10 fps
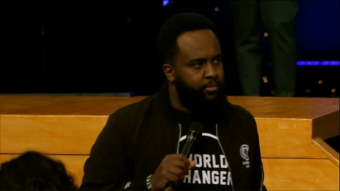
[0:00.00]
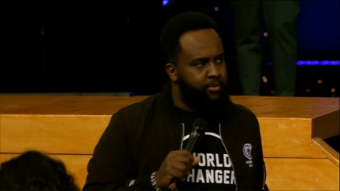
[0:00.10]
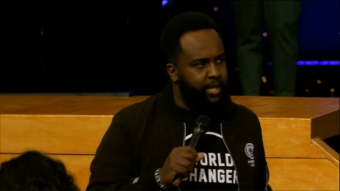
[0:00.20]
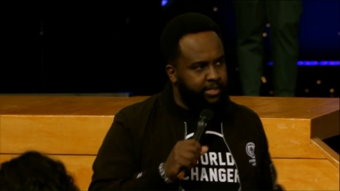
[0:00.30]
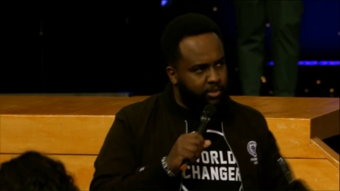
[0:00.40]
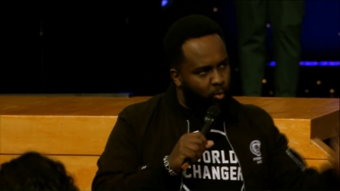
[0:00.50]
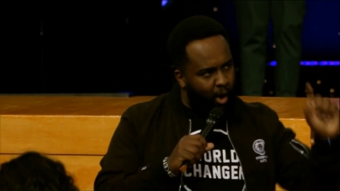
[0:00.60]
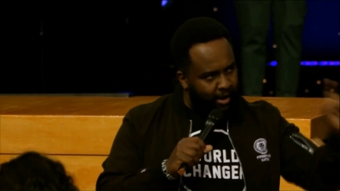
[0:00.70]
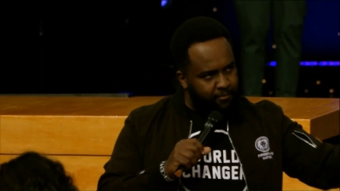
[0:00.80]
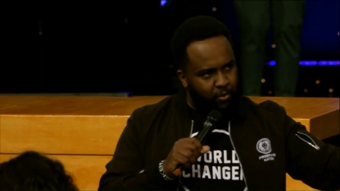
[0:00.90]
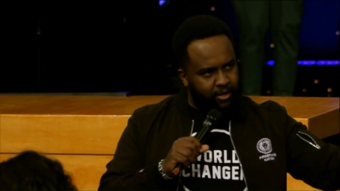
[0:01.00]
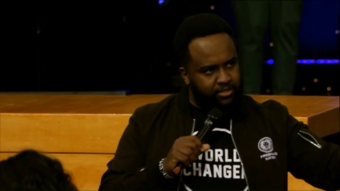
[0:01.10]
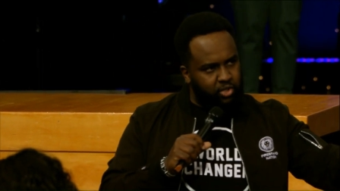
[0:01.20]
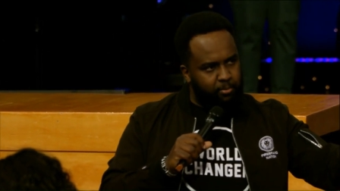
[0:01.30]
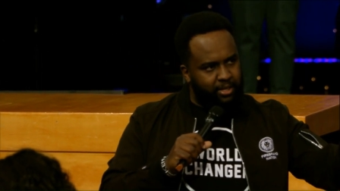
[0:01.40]
There's one
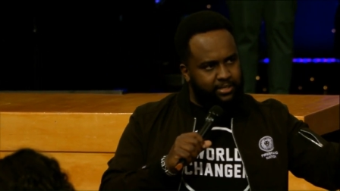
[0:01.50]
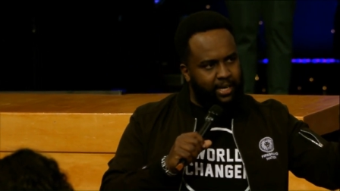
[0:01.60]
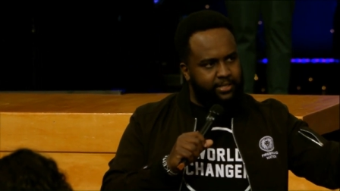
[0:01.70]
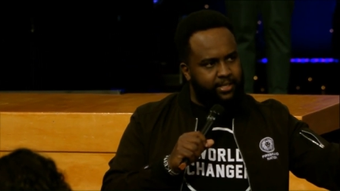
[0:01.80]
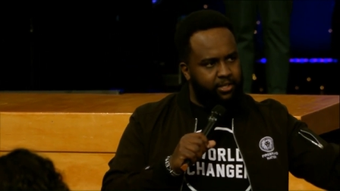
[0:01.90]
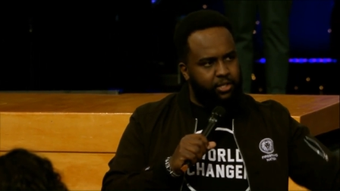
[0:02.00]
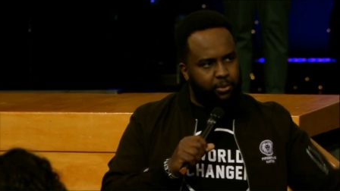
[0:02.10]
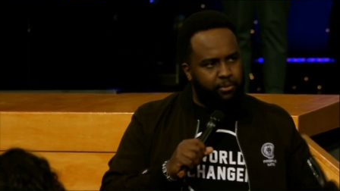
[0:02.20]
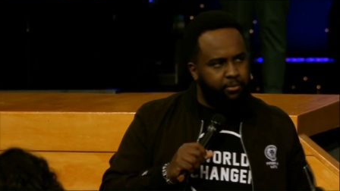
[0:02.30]
voice you must listen to.